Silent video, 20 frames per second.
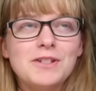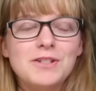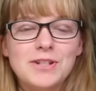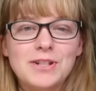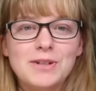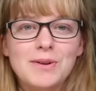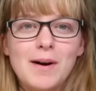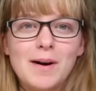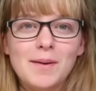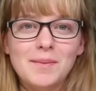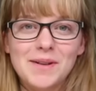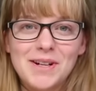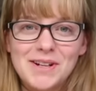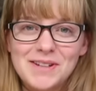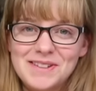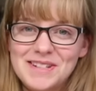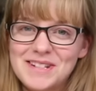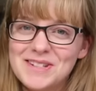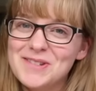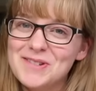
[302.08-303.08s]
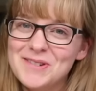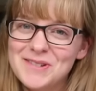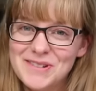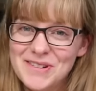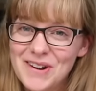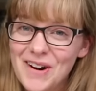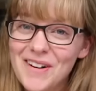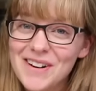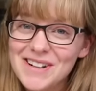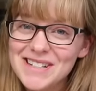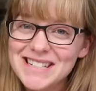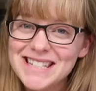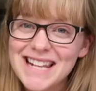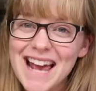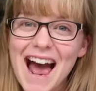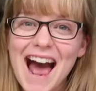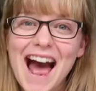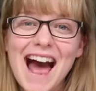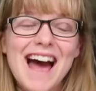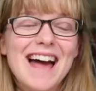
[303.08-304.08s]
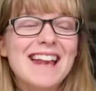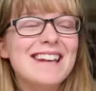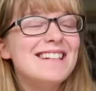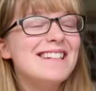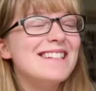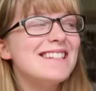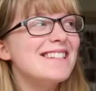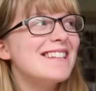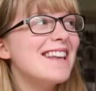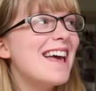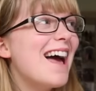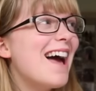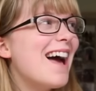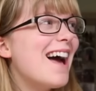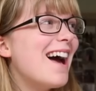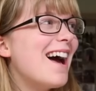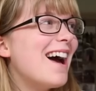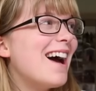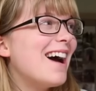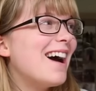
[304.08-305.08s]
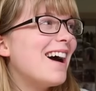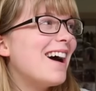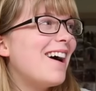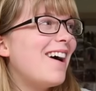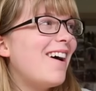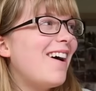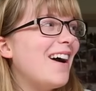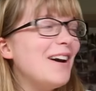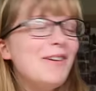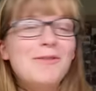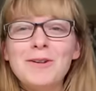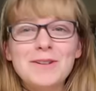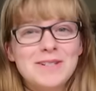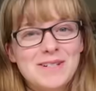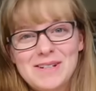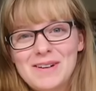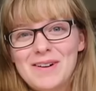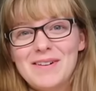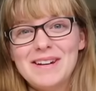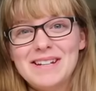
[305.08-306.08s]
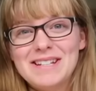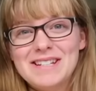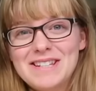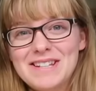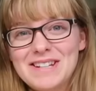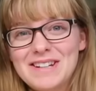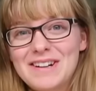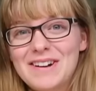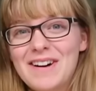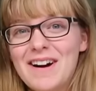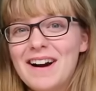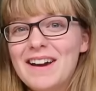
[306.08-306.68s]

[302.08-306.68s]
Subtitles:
to upload this or not, and I wasn't going to.